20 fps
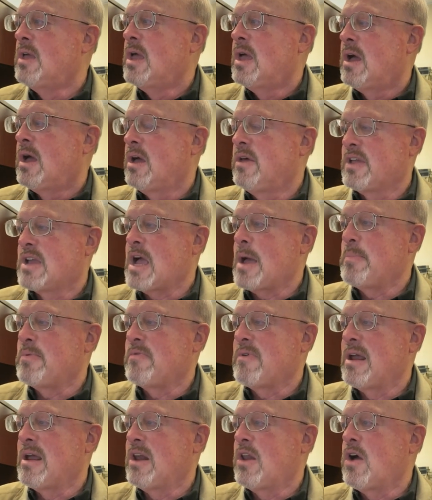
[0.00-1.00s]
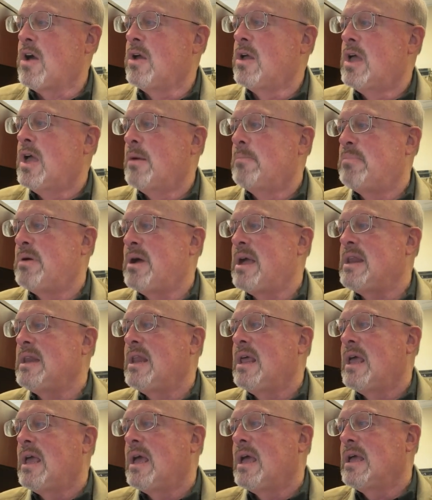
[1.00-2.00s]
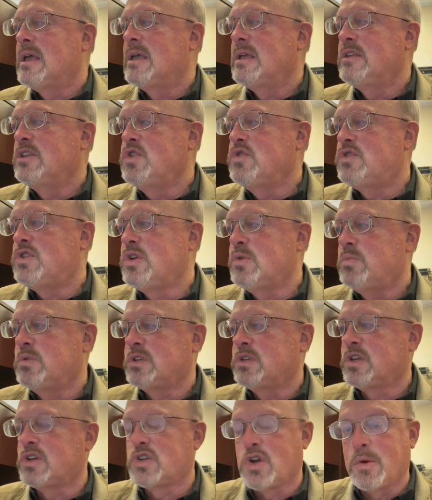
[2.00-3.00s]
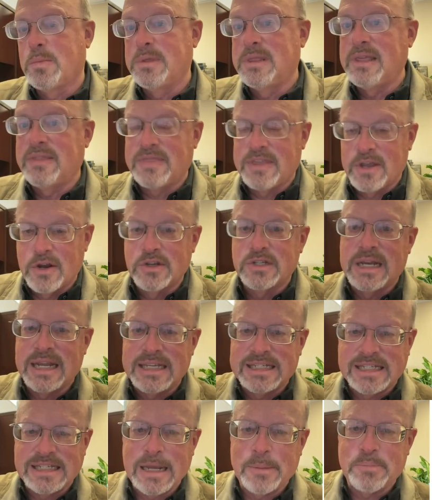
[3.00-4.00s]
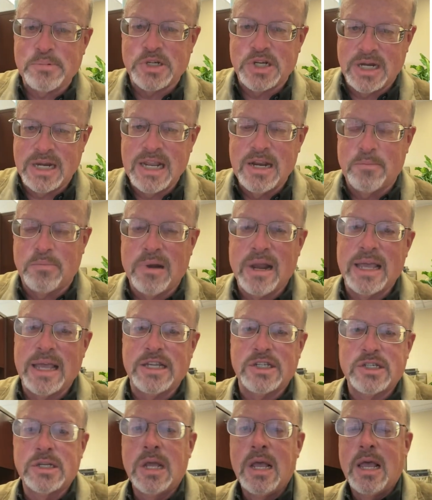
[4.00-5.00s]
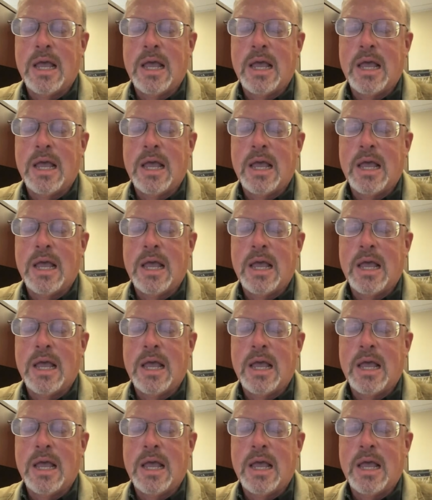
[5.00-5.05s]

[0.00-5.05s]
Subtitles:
the copyright law, but YouTube will determine that there's an exception in place.